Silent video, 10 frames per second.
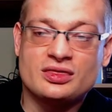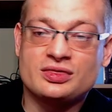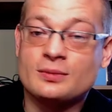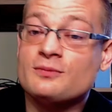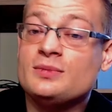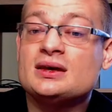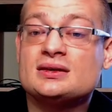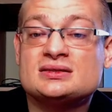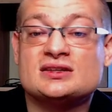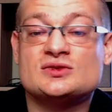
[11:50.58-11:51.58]
the
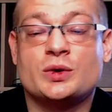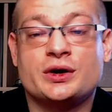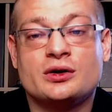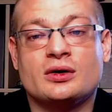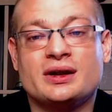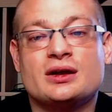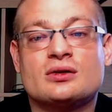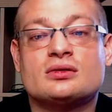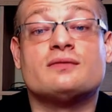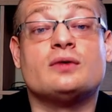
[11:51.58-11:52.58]
mids is where you're going to hear
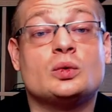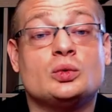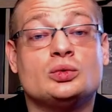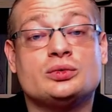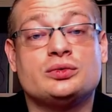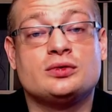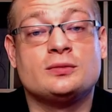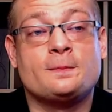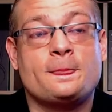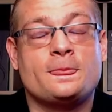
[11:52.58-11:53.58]
the vocals,
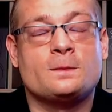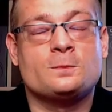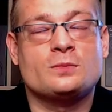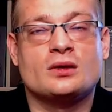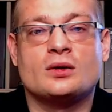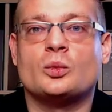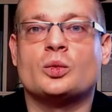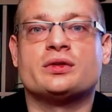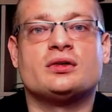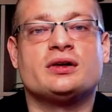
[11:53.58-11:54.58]

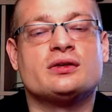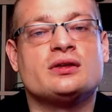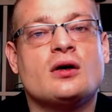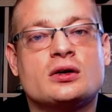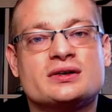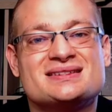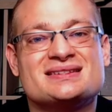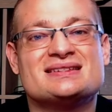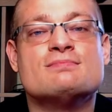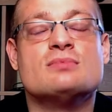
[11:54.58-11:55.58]
where they're going to hear the
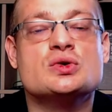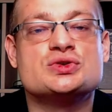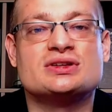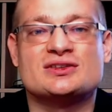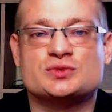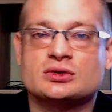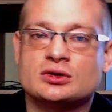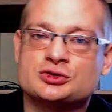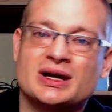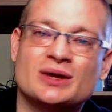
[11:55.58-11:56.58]
artist's emotion. That's where they're
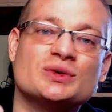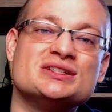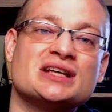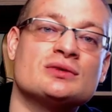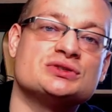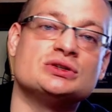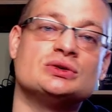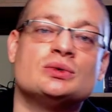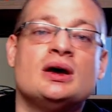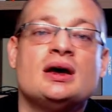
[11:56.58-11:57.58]
going to try and reach out to
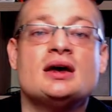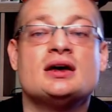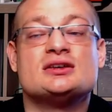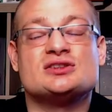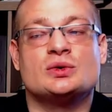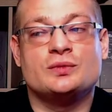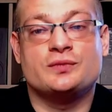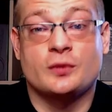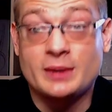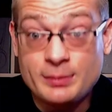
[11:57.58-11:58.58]
you. So
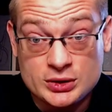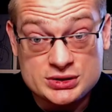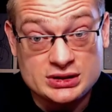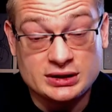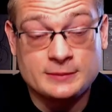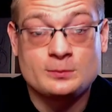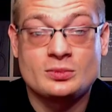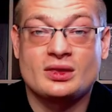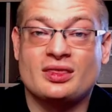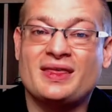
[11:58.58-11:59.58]
for me personally,
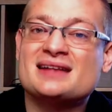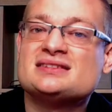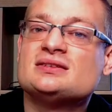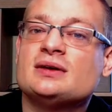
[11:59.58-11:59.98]
that's the